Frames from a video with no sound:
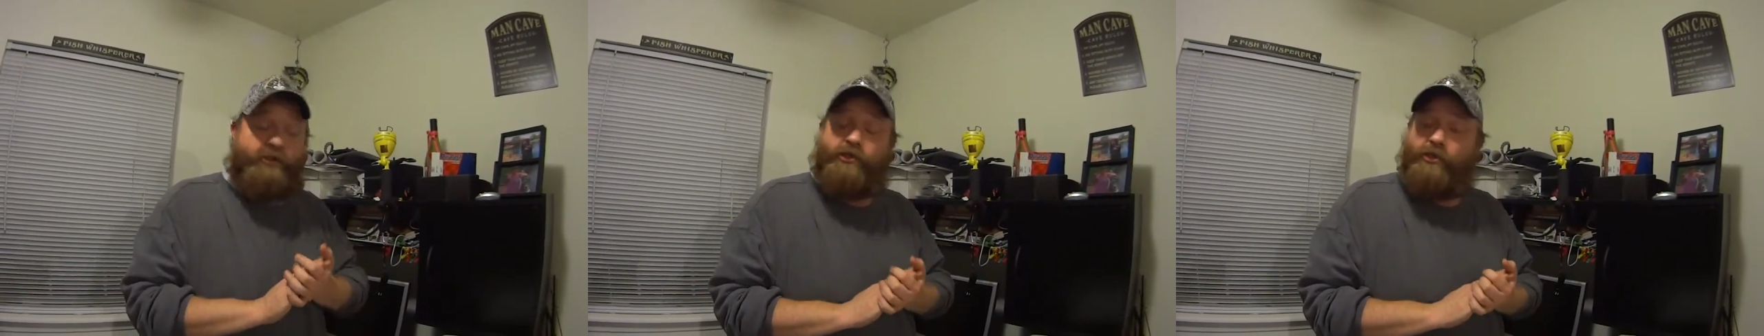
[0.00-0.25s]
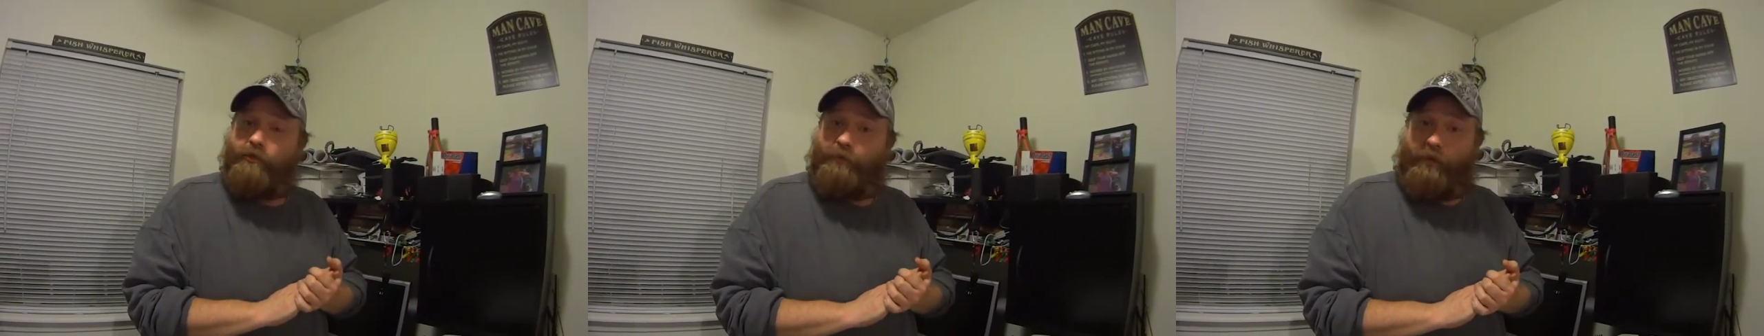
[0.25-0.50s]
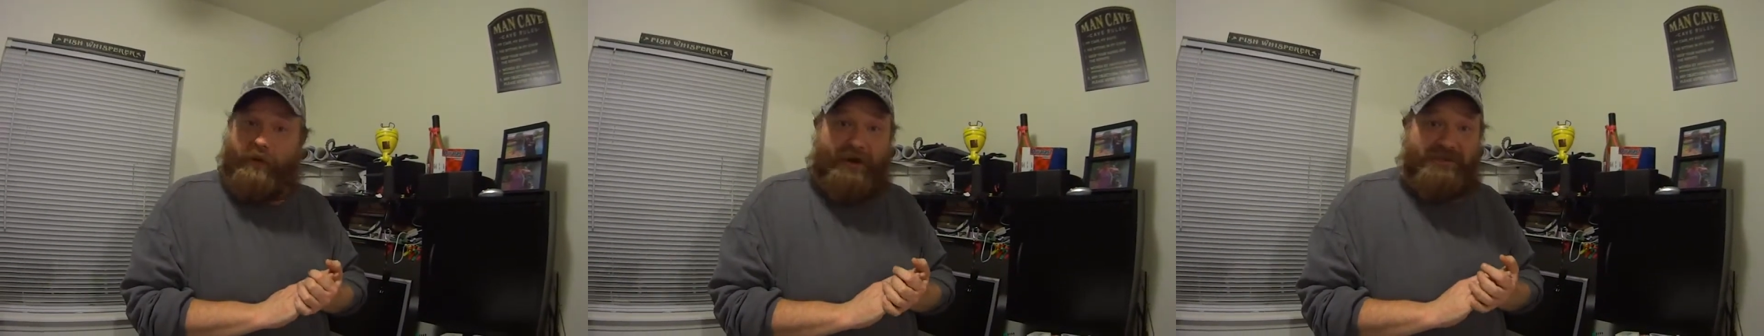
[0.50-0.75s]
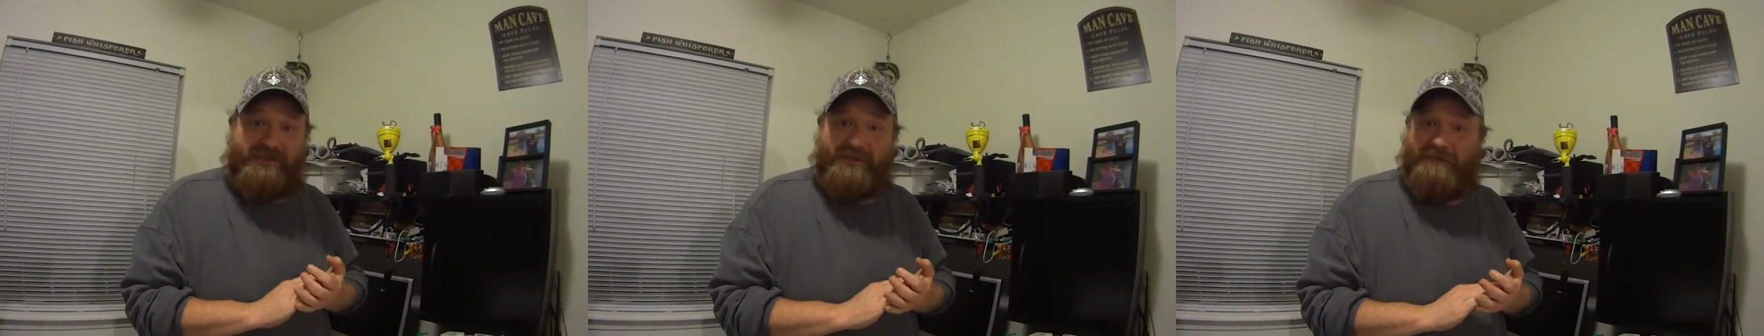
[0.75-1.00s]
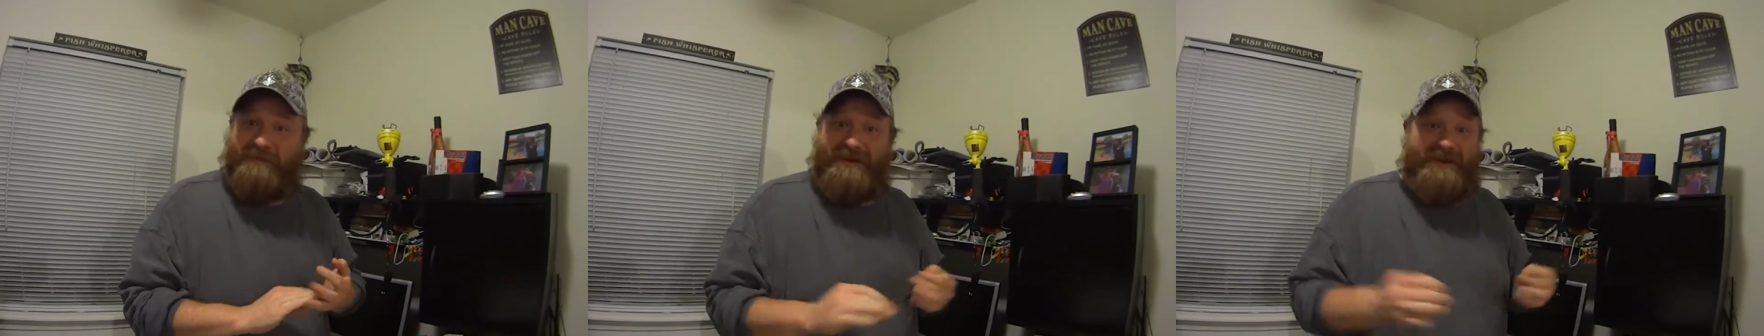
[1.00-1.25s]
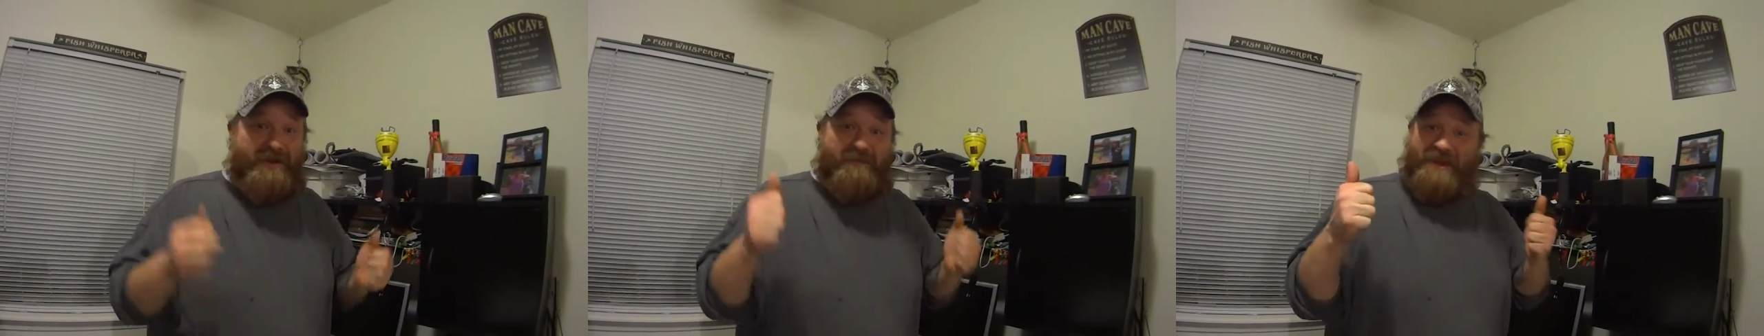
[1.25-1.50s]
super awesome.
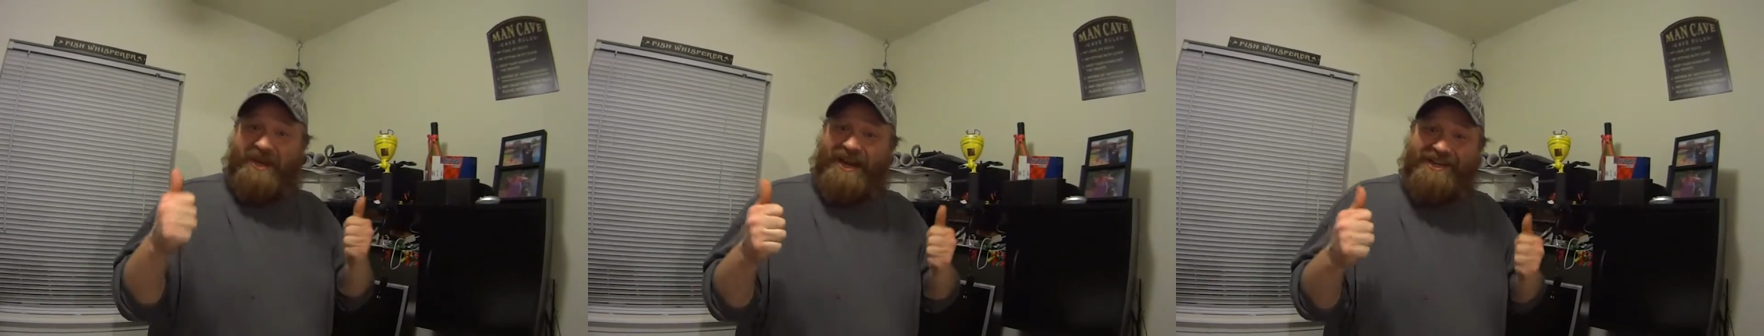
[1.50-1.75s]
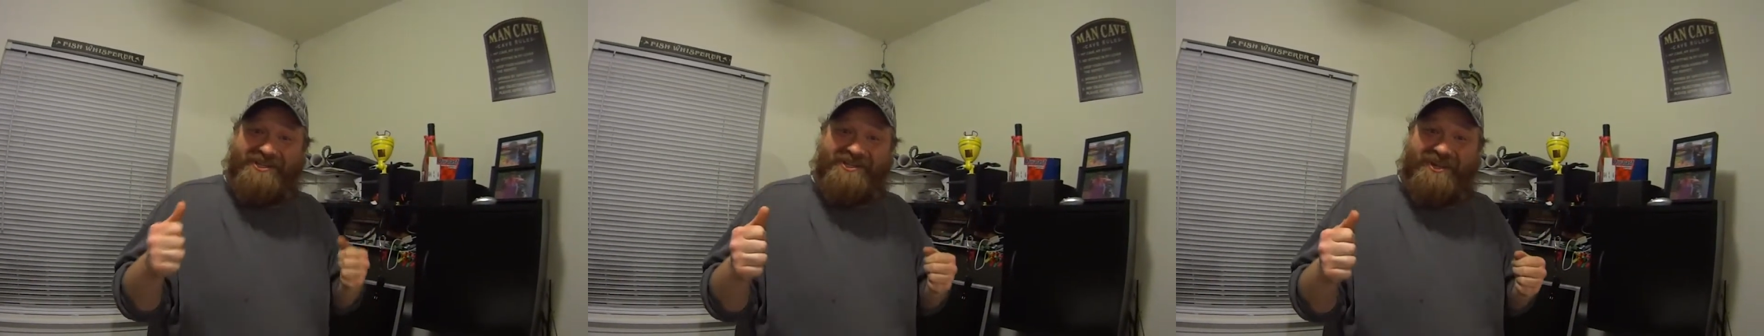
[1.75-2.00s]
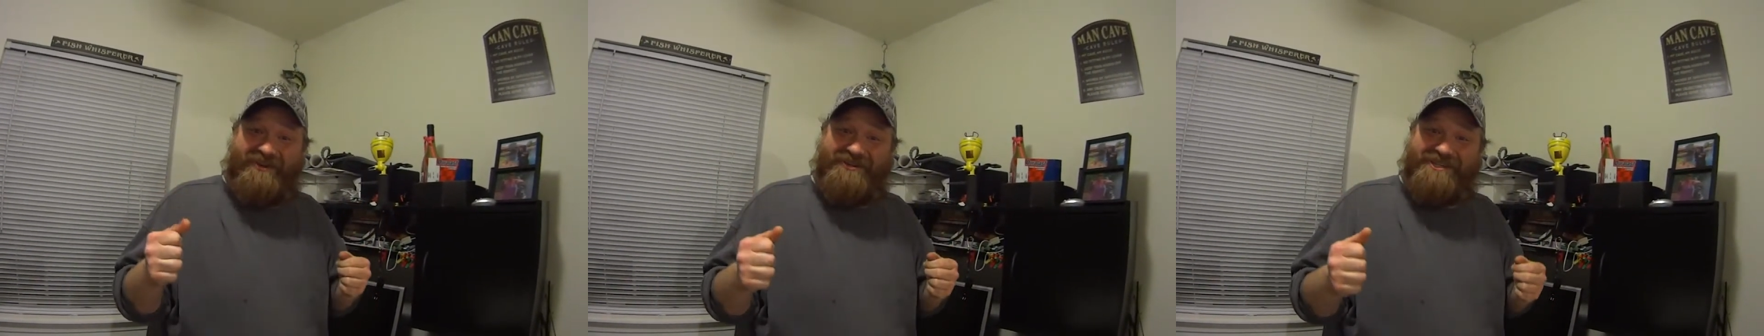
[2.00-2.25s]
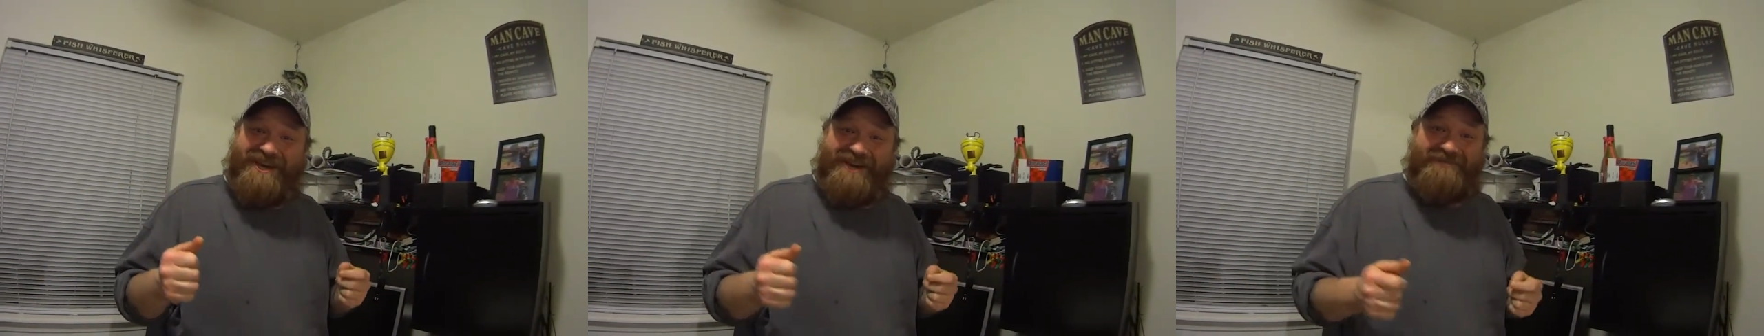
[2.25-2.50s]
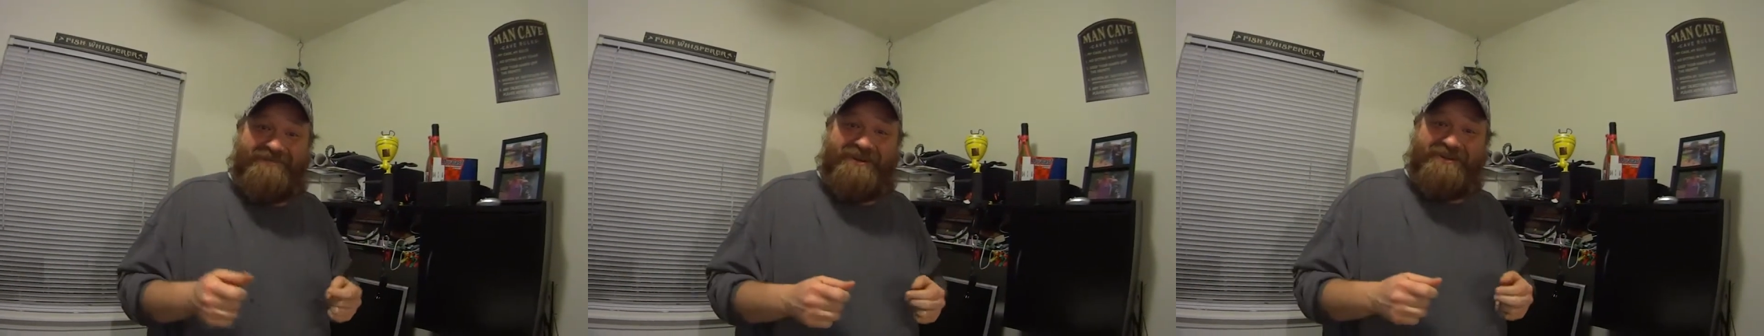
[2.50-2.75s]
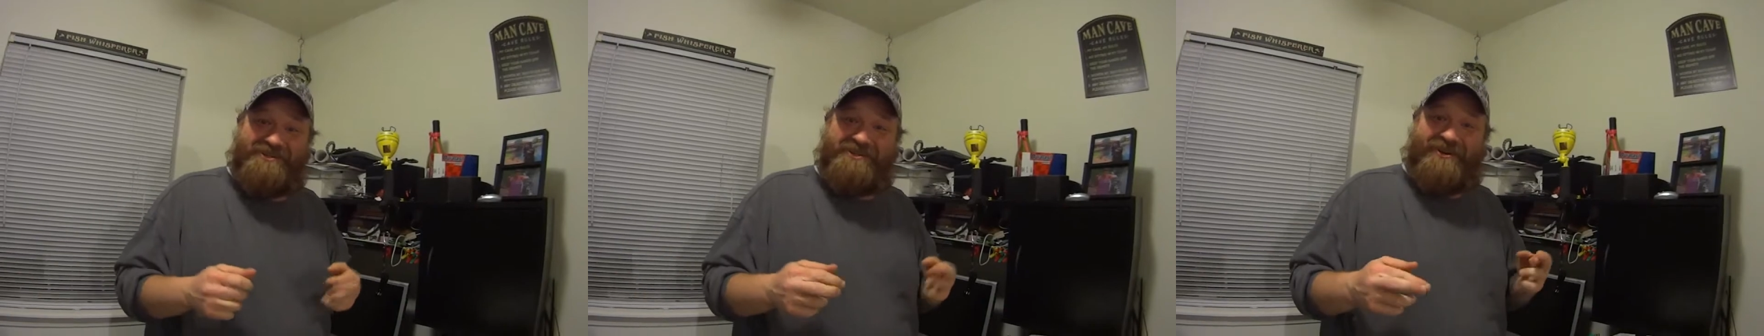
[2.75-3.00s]
Me and Angie's always got our
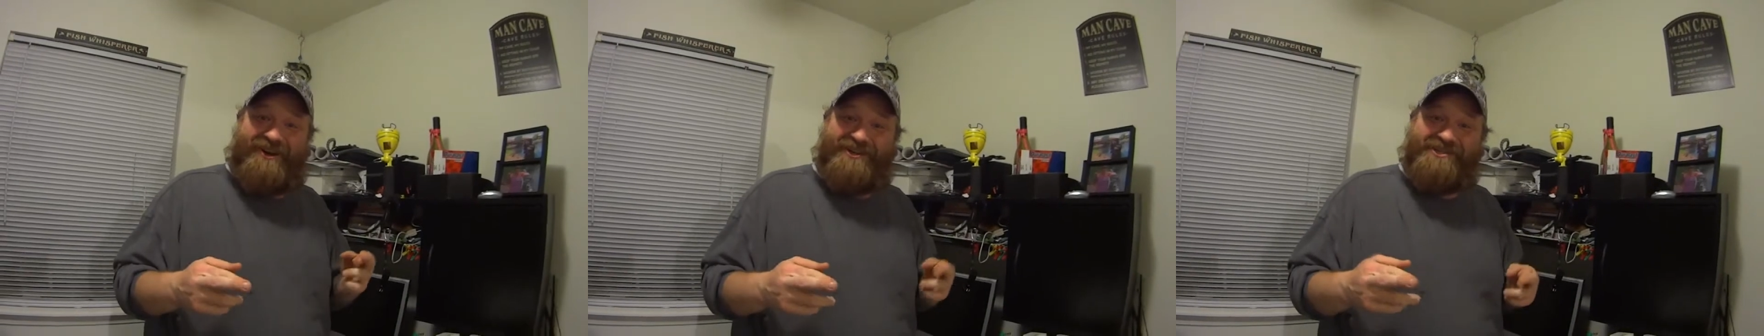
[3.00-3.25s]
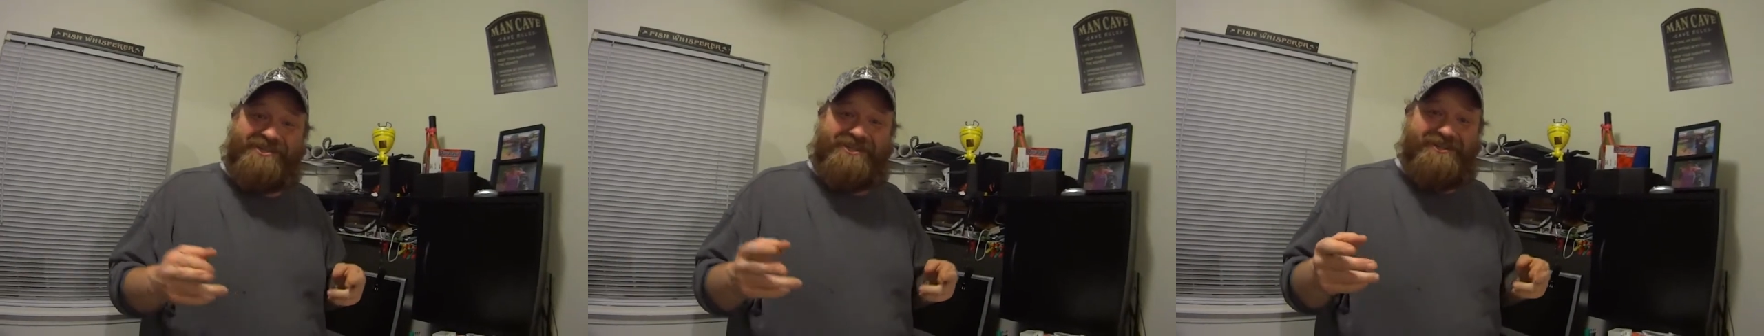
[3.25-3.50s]
fingers crossed that